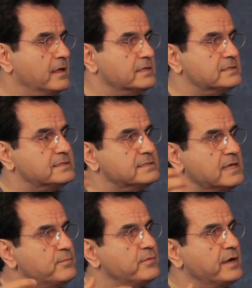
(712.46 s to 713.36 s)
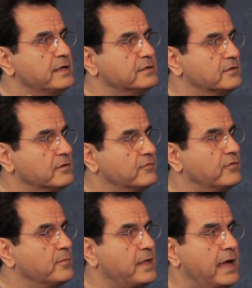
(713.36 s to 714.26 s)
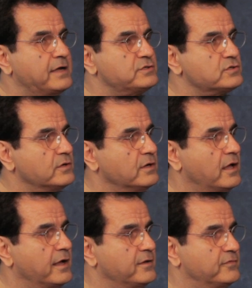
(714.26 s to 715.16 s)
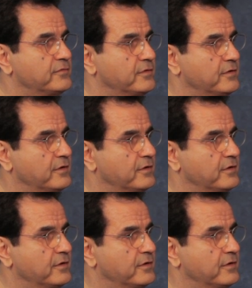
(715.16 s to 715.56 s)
separate from the actual life.